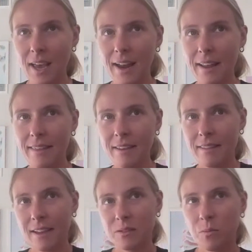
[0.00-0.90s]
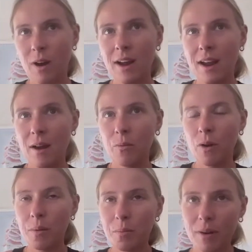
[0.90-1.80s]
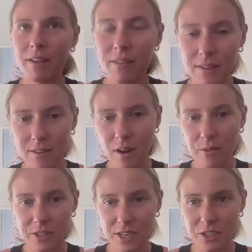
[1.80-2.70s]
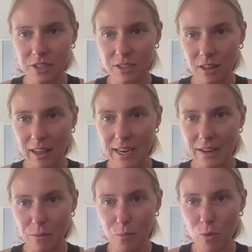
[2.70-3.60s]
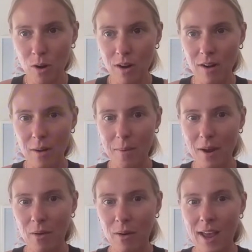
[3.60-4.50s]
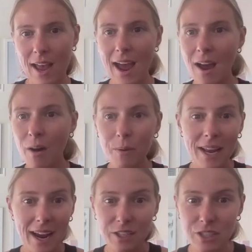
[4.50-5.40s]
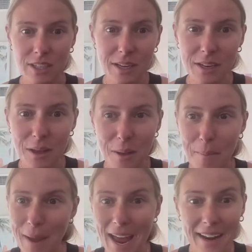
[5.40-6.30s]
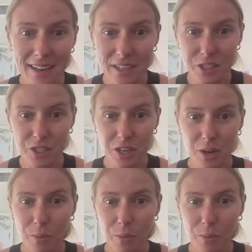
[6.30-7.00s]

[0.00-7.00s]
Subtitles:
And I think that's why I want to bring this conversation to light even more about how we actually manage